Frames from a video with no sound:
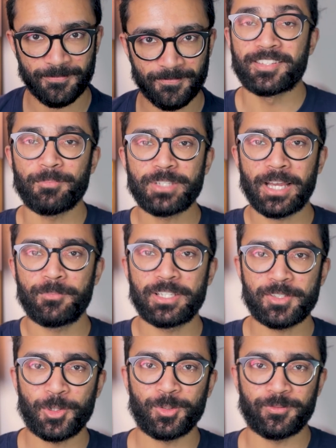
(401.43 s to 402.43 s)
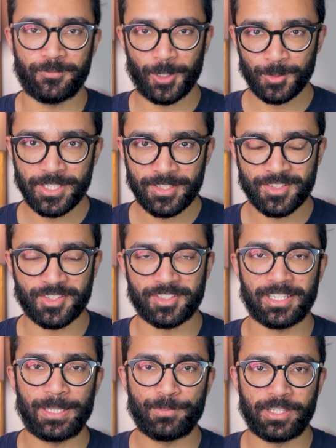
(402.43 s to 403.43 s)
Sometimes it's called voltage, just
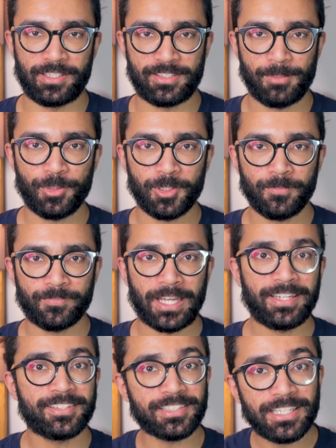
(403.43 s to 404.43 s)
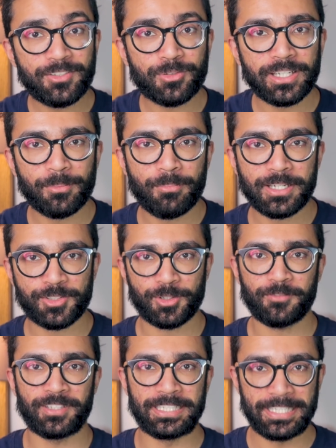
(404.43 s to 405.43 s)
to keep things simple, and it's literally a measure
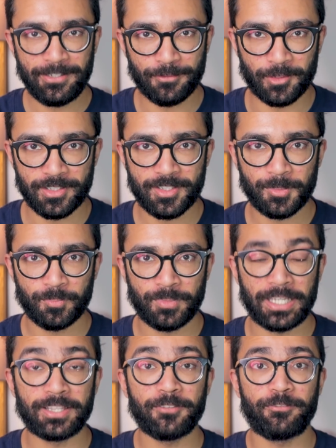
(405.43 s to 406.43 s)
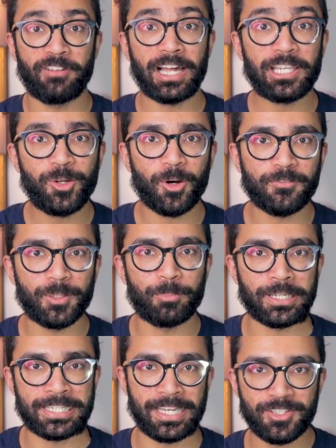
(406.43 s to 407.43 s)
of the difference in the value of the
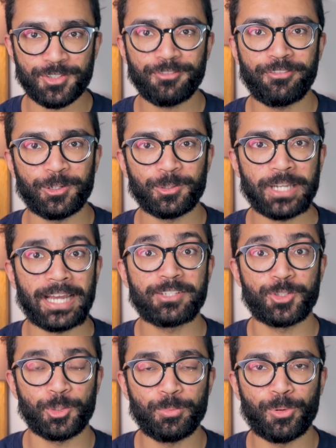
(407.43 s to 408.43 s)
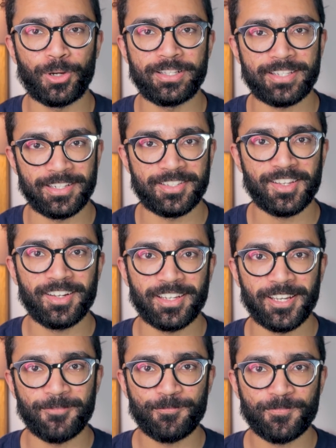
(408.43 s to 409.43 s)
potential field at two points in a
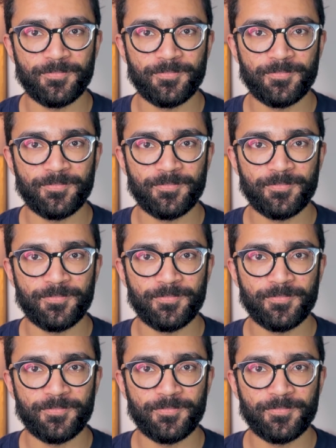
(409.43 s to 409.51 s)
circuit.